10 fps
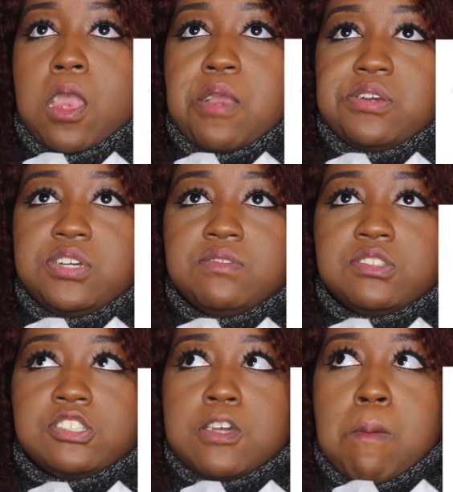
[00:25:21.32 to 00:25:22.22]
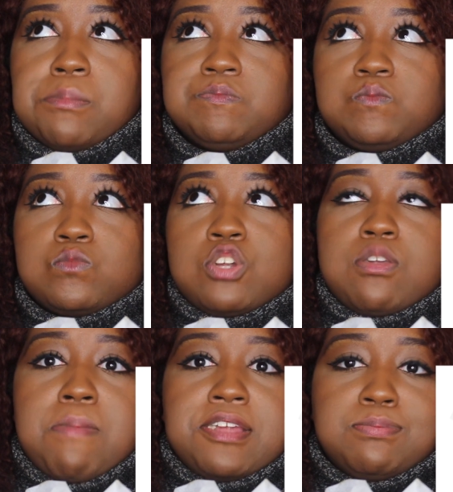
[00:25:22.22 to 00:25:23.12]
And even then, the
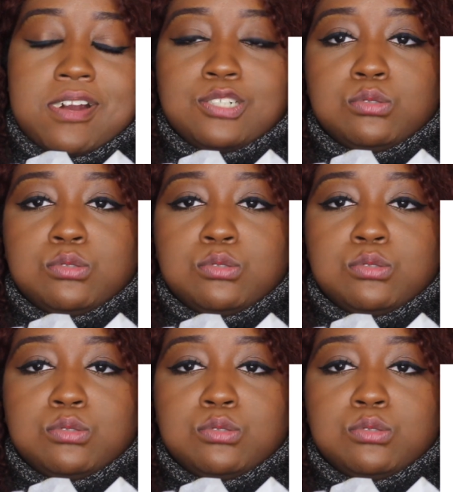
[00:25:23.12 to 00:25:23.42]
base price